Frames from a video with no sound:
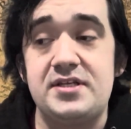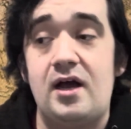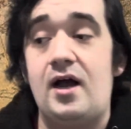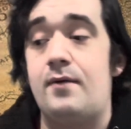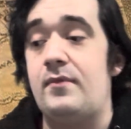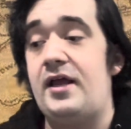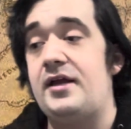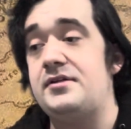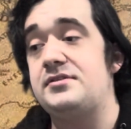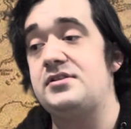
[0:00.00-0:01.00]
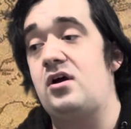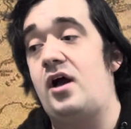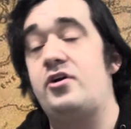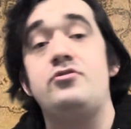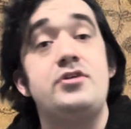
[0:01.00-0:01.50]
and I
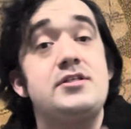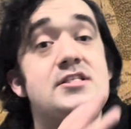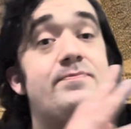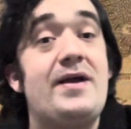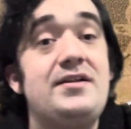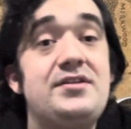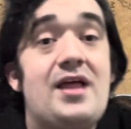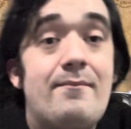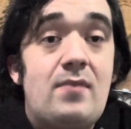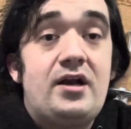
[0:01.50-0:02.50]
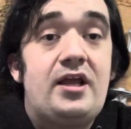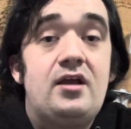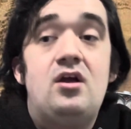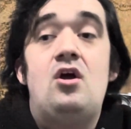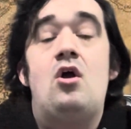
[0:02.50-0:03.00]
could just spend that money
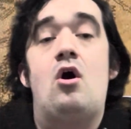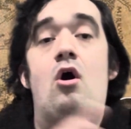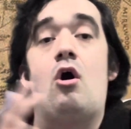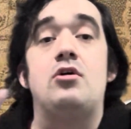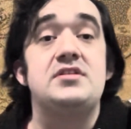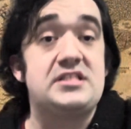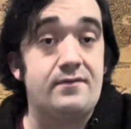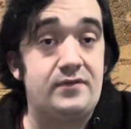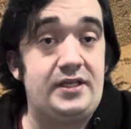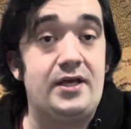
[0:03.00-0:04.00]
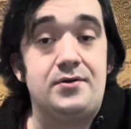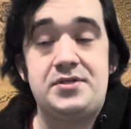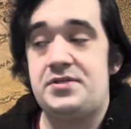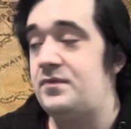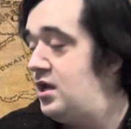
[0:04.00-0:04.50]
on something else.